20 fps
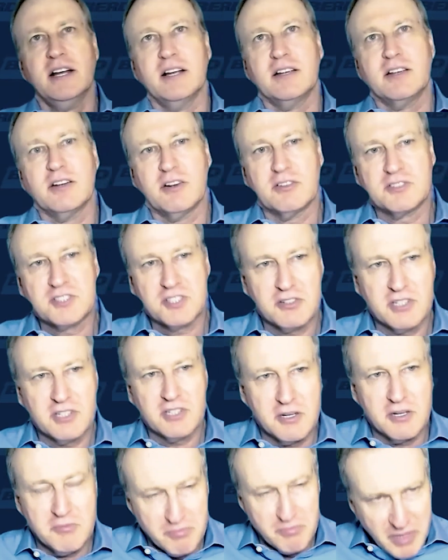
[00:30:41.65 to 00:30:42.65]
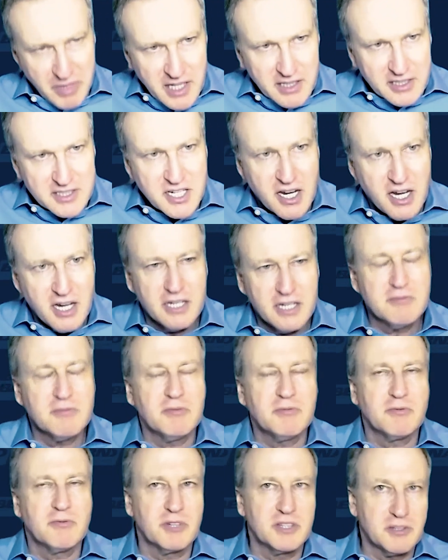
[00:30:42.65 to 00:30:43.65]
you know, certainly
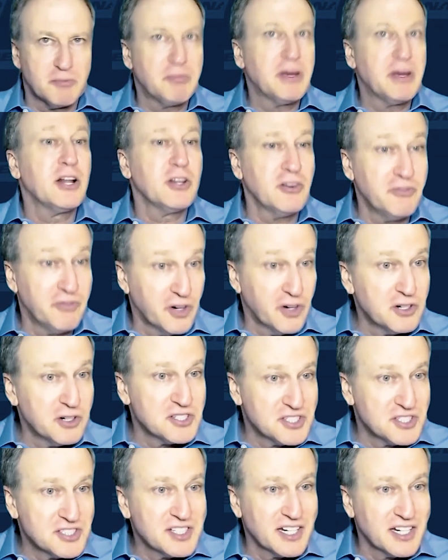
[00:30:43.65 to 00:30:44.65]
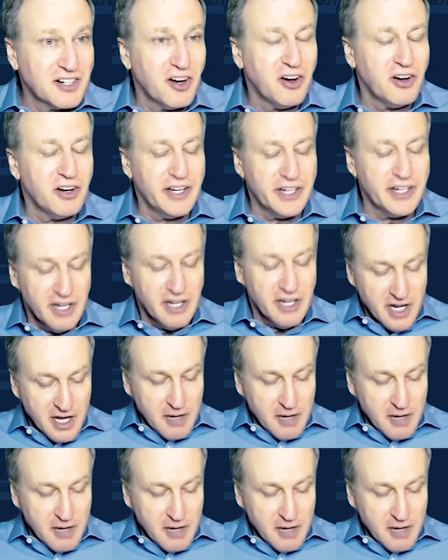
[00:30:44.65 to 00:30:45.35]
Peloton with the Peloverse, as they call it.